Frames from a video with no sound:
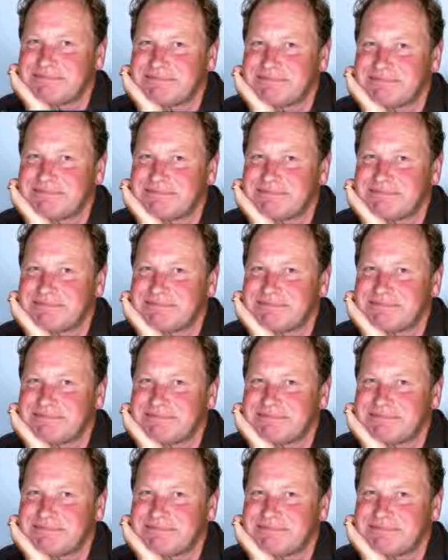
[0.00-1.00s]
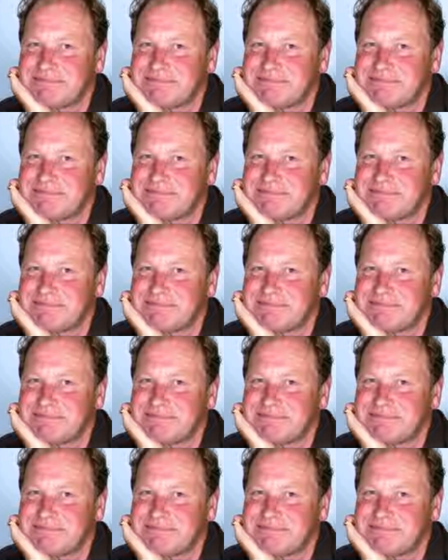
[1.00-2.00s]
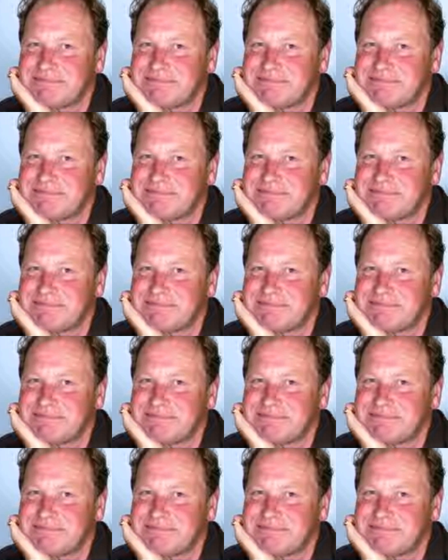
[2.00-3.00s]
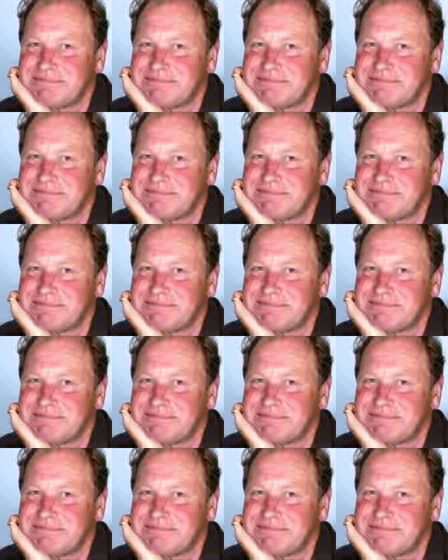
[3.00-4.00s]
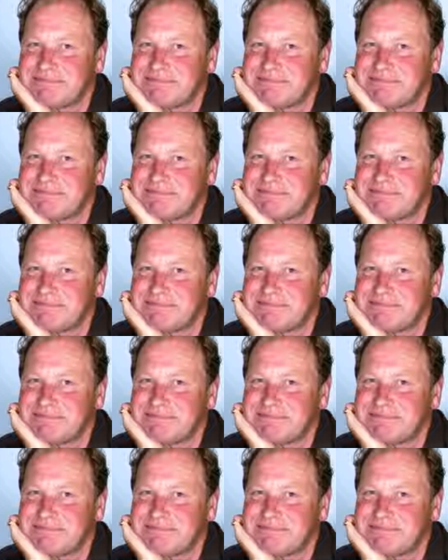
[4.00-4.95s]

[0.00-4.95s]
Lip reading: (no one is talking)